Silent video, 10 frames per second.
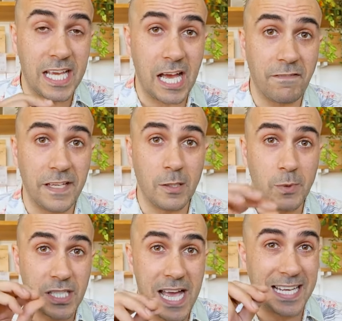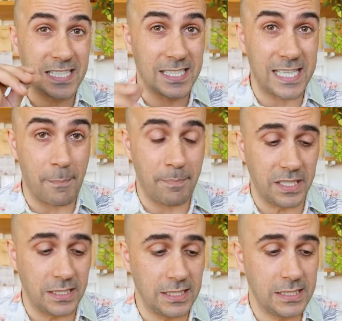caffeine which adds to that
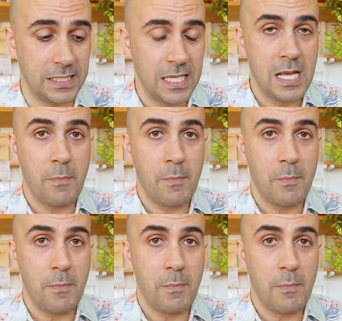bitterness,